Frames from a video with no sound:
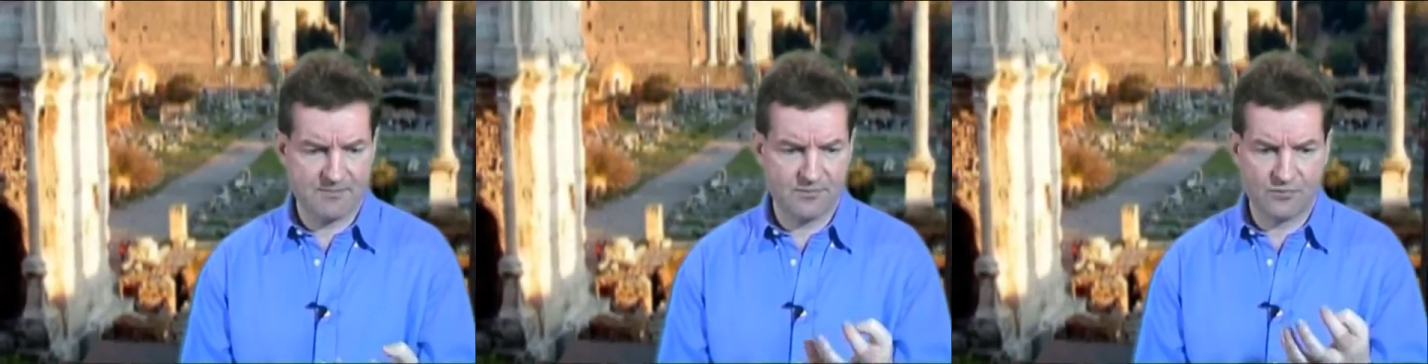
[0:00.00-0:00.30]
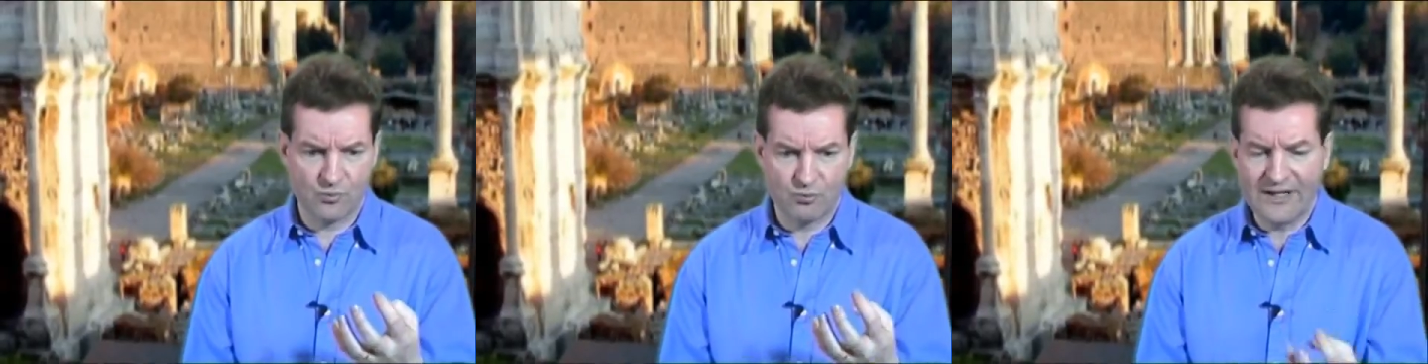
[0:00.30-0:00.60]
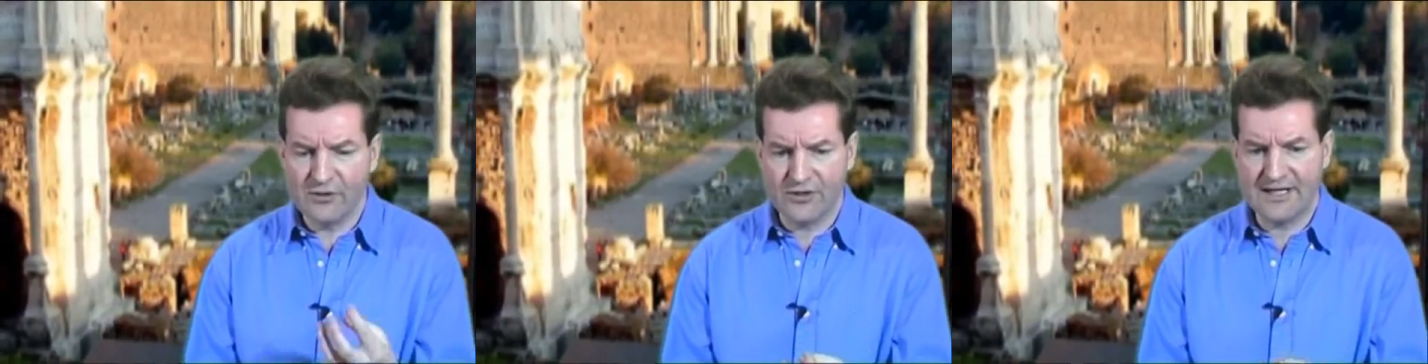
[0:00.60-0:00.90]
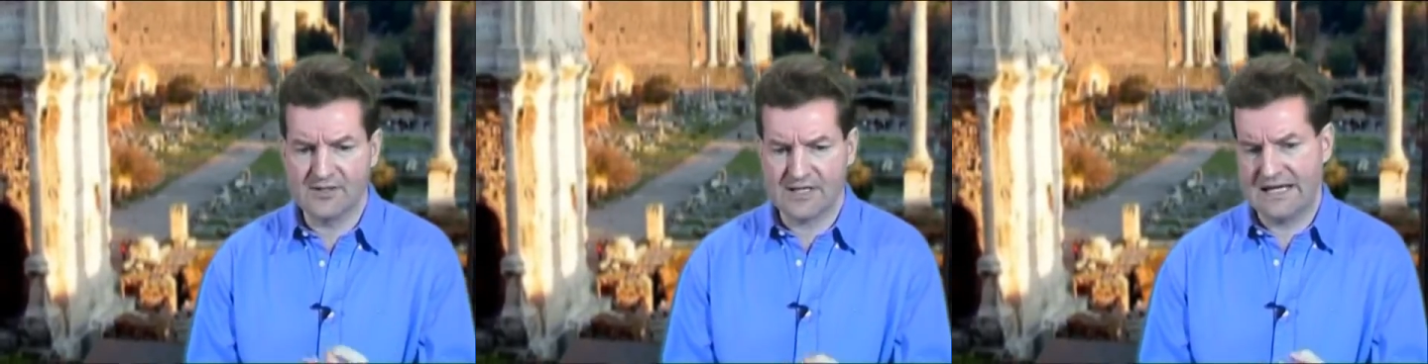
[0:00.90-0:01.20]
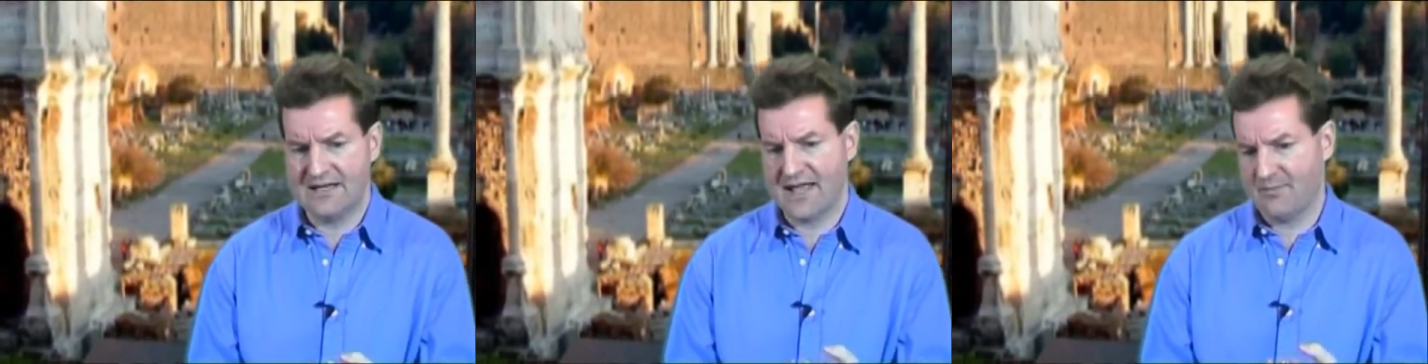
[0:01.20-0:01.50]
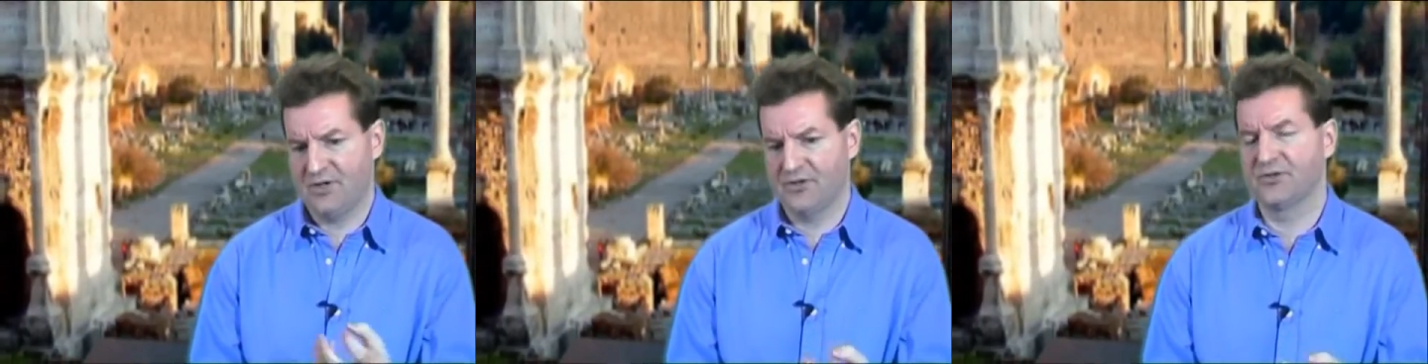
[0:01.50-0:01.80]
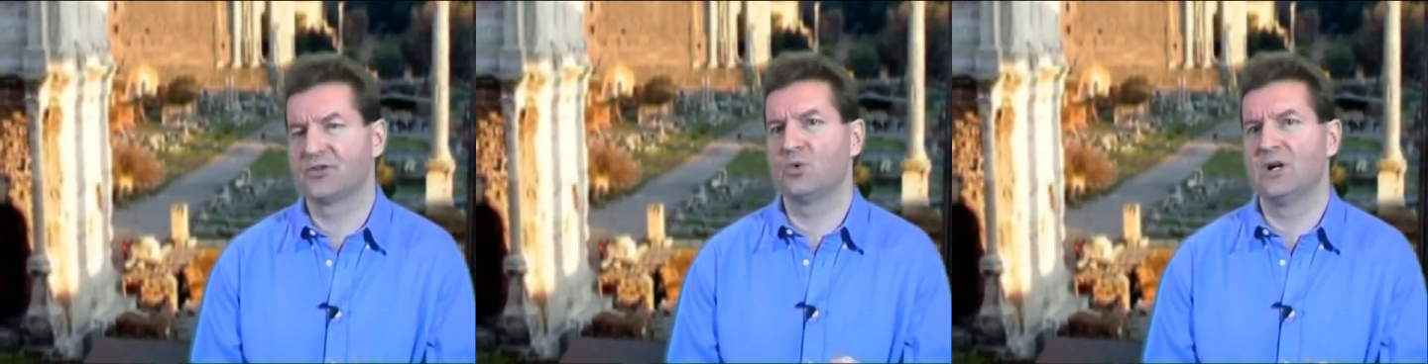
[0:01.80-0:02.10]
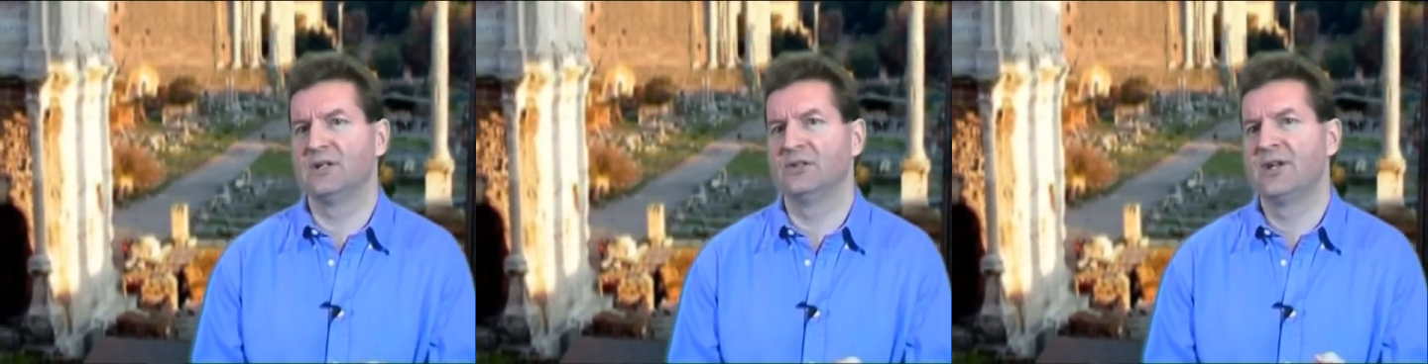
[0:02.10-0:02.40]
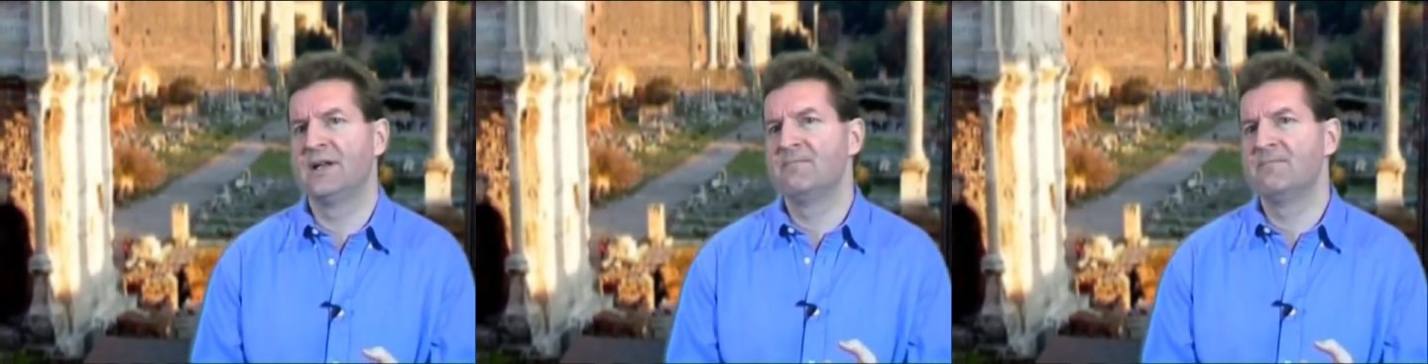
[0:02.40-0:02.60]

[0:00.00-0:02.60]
real things in that person's world,